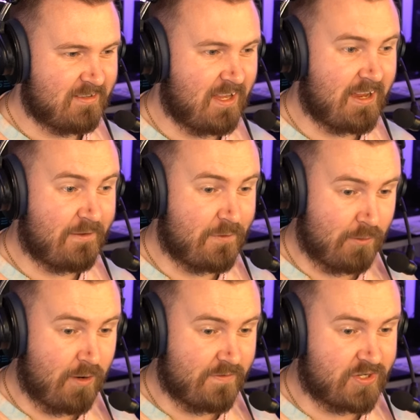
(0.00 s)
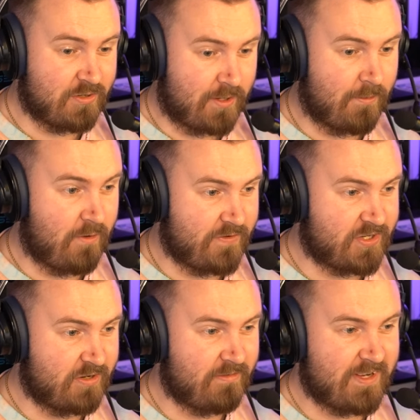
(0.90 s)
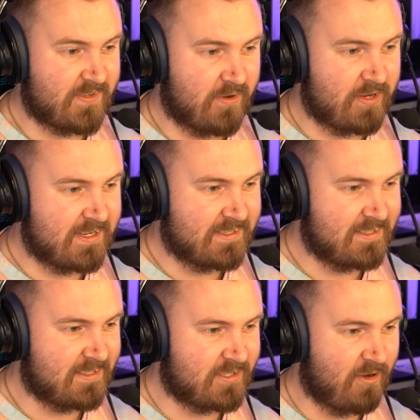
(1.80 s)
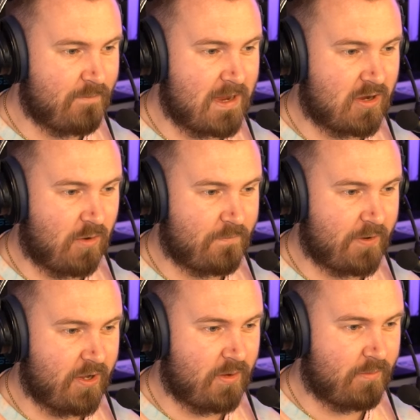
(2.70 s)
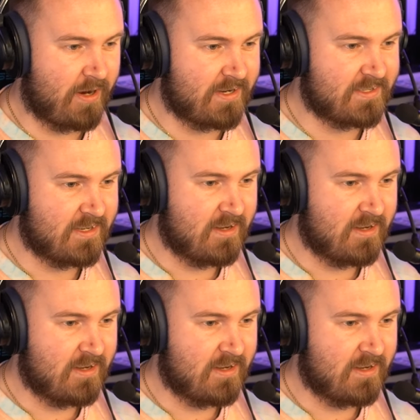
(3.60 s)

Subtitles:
Like, if you overshoot, you overshoot. It's not easy to sort of make up for it on the brakes.